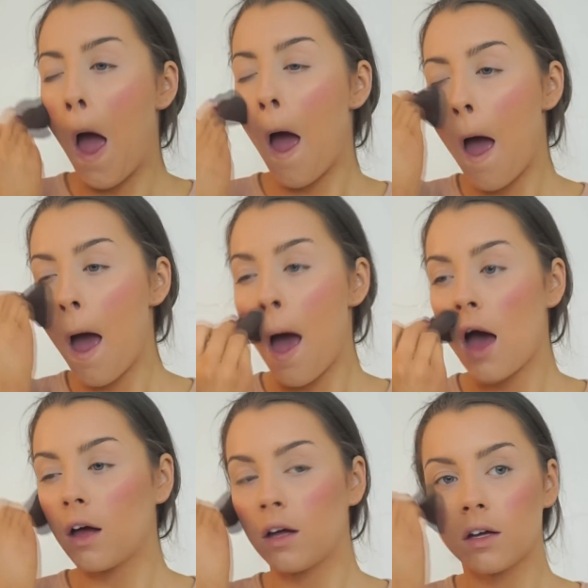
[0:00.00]

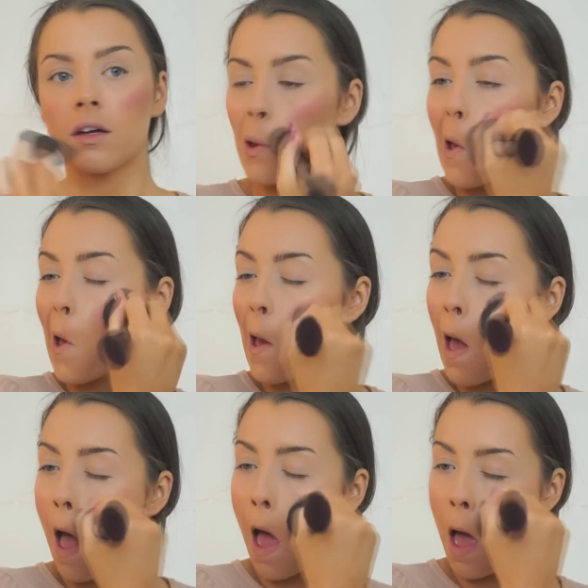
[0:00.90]

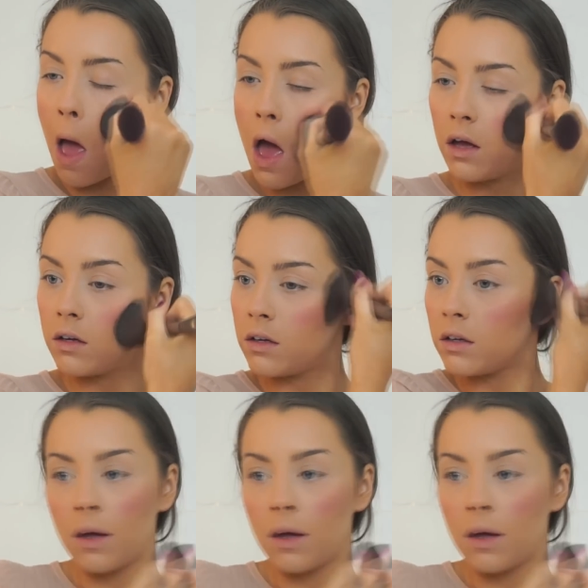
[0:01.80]
Nothing is said.